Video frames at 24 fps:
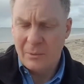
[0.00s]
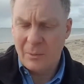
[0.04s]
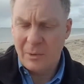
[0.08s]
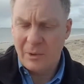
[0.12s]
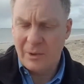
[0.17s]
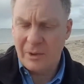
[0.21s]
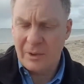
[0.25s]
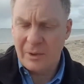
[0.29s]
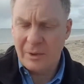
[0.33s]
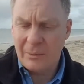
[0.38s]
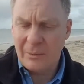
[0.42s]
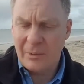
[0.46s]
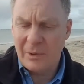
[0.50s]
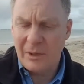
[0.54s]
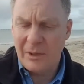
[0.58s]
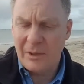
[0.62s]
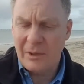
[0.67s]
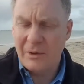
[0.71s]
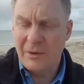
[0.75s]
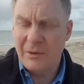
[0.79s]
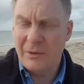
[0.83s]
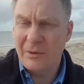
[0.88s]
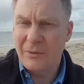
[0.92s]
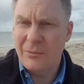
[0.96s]
where it can
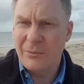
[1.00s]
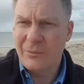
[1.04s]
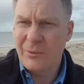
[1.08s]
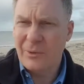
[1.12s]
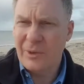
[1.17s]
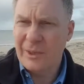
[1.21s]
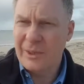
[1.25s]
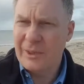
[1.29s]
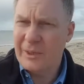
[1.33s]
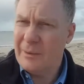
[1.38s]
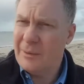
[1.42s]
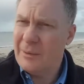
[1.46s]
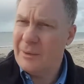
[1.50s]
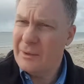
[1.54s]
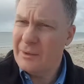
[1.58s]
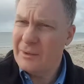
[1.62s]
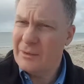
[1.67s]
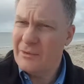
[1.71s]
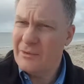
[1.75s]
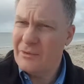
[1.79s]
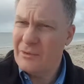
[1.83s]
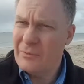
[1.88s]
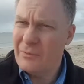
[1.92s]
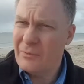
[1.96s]
be really
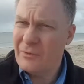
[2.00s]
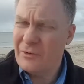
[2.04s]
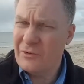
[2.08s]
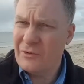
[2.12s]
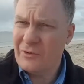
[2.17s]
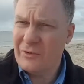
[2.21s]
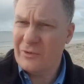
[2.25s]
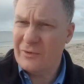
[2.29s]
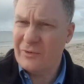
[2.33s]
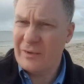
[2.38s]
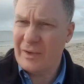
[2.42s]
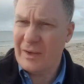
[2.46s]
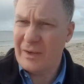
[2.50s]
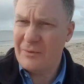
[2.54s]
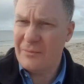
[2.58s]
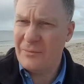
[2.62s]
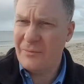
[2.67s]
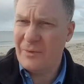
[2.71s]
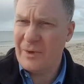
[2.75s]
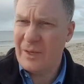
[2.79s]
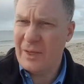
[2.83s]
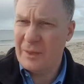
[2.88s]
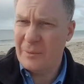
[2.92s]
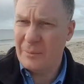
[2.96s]
sort of
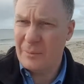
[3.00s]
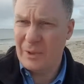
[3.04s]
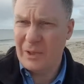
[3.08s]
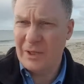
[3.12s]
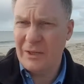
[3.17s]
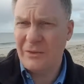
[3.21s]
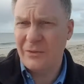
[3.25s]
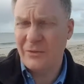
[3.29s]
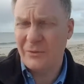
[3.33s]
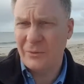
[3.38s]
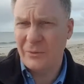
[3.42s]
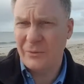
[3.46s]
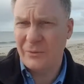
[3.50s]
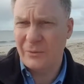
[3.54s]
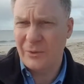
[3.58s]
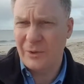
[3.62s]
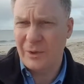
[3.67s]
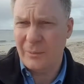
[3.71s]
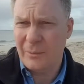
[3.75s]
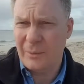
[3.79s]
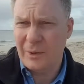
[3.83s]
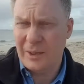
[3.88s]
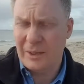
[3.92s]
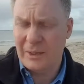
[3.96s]
safe and peaceful
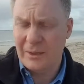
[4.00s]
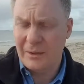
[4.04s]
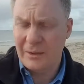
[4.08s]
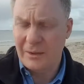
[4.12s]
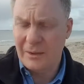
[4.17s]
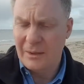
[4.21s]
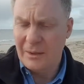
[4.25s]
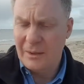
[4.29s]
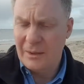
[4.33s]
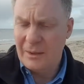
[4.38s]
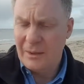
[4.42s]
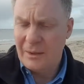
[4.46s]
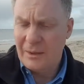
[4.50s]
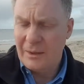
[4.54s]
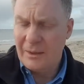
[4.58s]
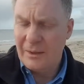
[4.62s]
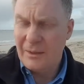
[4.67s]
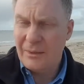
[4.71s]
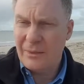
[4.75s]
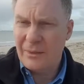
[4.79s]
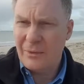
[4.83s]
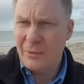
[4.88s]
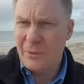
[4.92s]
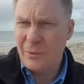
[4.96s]
for your pet.
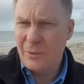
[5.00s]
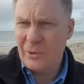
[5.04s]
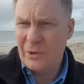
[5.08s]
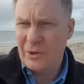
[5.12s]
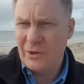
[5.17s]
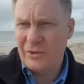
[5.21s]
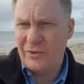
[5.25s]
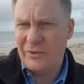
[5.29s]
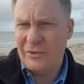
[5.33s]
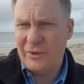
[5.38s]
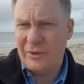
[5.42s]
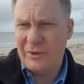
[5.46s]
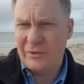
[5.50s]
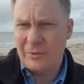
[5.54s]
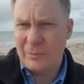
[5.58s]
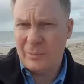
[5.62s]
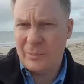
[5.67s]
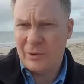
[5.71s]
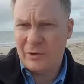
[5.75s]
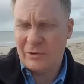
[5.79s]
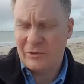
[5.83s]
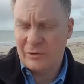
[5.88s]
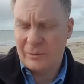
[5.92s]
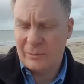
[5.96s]
All those things
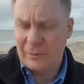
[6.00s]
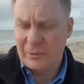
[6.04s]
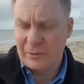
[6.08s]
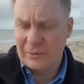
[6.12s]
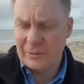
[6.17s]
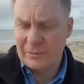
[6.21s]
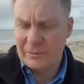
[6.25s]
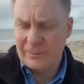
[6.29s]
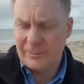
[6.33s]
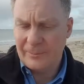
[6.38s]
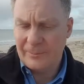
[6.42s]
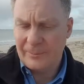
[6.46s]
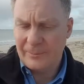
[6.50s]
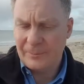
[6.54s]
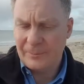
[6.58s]
are possible.